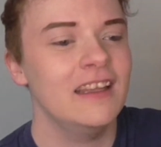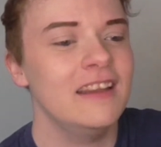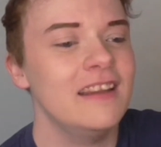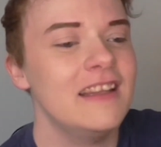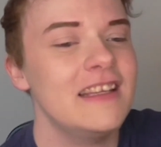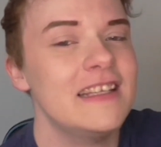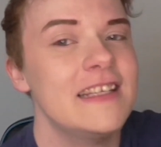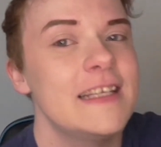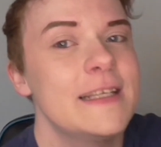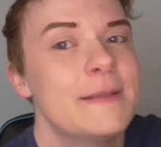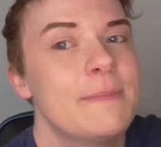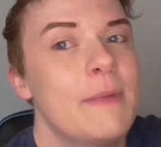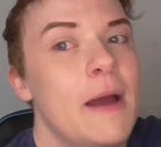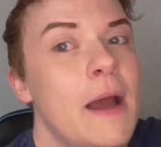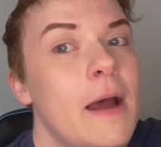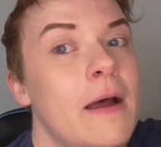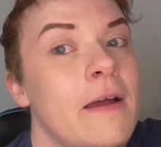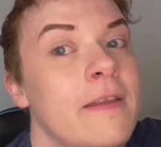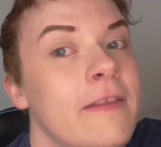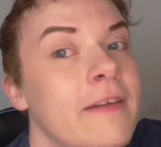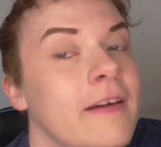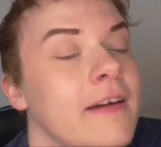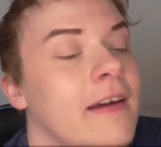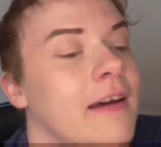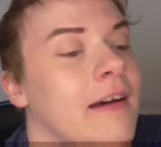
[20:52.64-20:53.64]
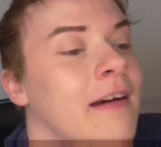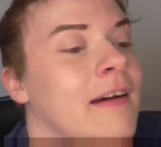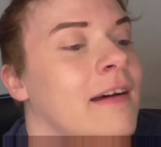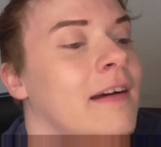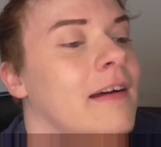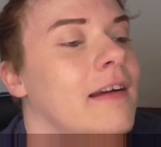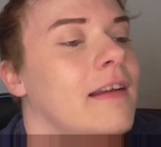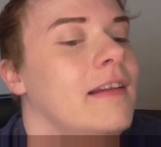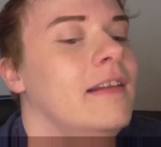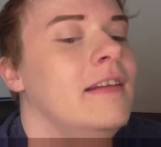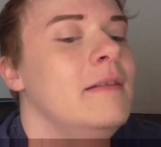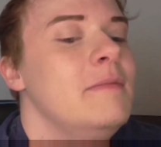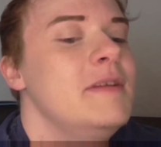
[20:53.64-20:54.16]
This is my other cat.
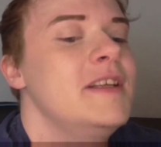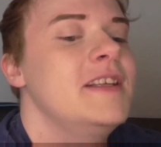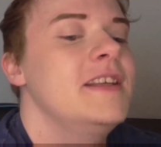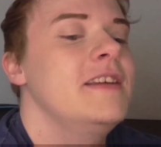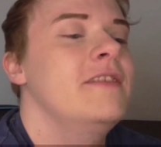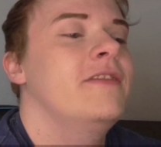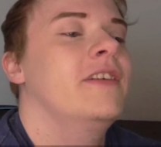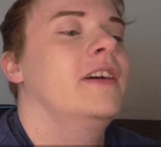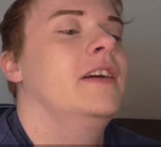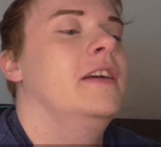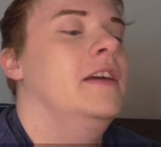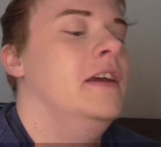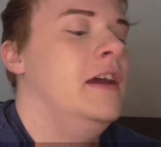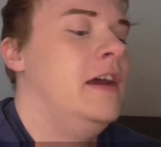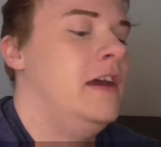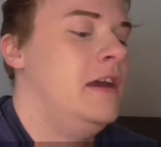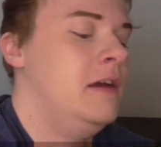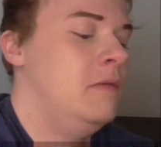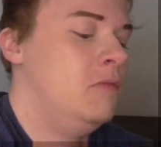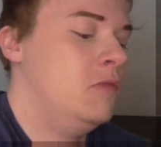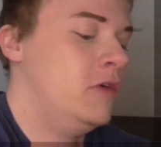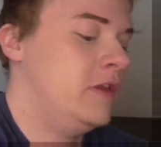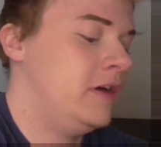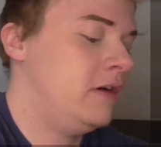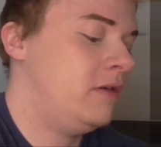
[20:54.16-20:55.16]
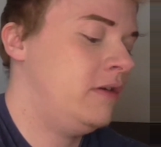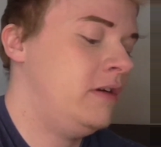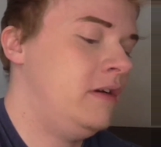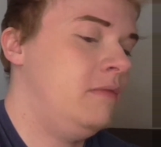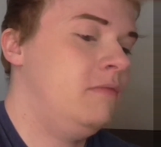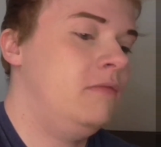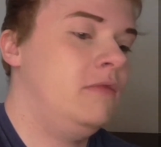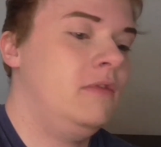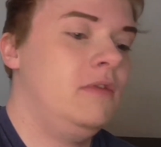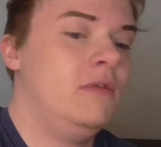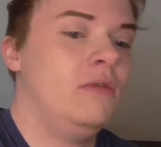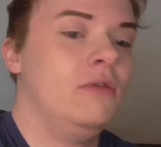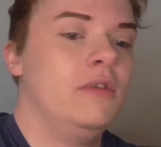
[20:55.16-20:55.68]
Let me see if I can get him without
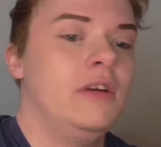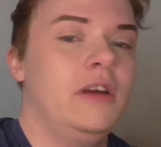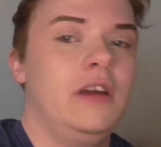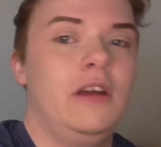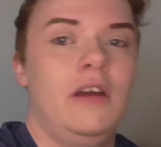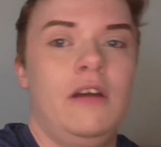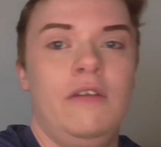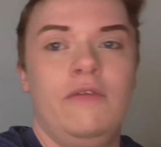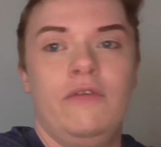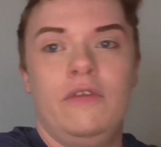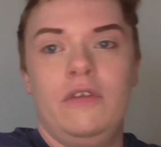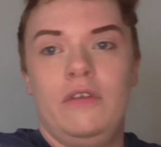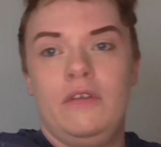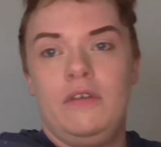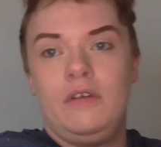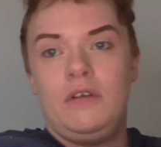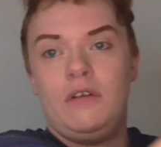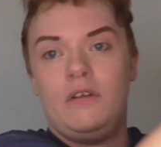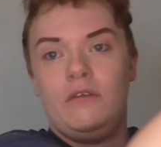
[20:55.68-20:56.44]
him knocking everything